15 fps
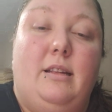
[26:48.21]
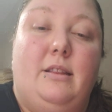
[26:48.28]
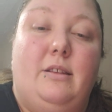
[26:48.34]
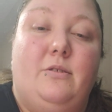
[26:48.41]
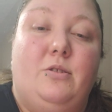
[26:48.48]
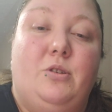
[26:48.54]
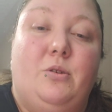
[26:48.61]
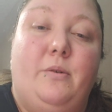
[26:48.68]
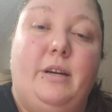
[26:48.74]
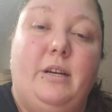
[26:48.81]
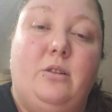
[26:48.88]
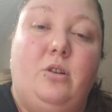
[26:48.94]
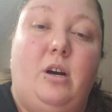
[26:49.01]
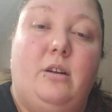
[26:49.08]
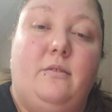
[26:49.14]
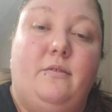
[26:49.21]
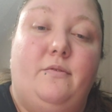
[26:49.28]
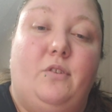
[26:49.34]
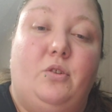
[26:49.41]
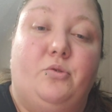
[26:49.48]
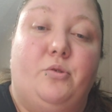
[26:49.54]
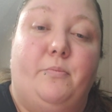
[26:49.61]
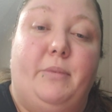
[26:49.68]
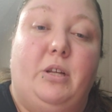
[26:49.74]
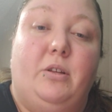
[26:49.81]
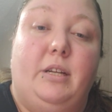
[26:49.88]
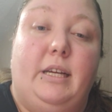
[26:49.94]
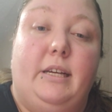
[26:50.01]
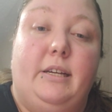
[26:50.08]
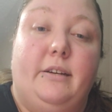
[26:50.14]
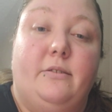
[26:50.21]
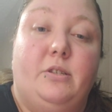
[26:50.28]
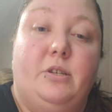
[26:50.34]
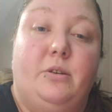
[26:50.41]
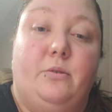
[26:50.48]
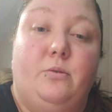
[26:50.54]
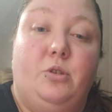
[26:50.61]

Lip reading: they're showing a lot of vulnerability here too.